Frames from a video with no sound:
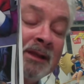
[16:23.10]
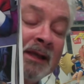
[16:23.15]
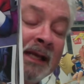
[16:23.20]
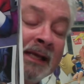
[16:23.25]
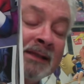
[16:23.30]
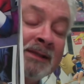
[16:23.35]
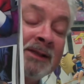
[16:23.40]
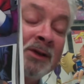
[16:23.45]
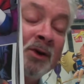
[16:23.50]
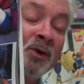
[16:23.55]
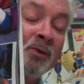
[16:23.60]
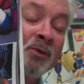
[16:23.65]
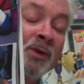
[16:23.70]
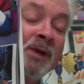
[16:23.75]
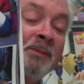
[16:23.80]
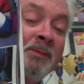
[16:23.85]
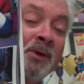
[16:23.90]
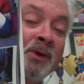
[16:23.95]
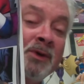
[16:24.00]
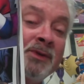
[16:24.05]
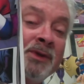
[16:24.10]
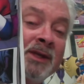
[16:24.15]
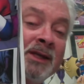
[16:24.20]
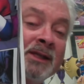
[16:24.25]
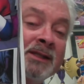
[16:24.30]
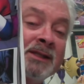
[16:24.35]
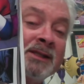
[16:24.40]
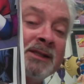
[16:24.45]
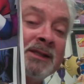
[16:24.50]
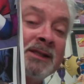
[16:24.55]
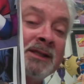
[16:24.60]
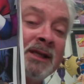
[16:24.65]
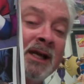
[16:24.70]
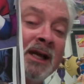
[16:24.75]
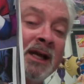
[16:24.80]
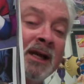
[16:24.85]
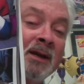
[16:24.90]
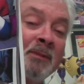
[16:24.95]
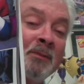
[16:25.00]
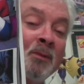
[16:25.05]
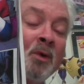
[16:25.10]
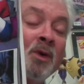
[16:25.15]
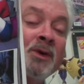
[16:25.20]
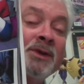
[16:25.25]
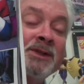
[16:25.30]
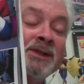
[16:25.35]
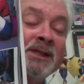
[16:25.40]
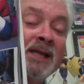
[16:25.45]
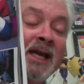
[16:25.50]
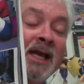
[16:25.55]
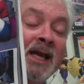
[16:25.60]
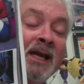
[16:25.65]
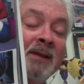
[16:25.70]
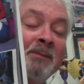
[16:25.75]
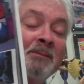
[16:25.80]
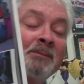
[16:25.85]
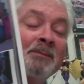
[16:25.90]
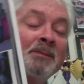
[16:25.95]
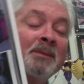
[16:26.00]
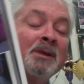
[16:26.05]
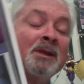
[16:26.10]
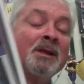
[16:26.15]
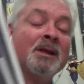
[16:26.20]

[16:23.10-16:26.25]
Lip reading: so Rebirth is more the same.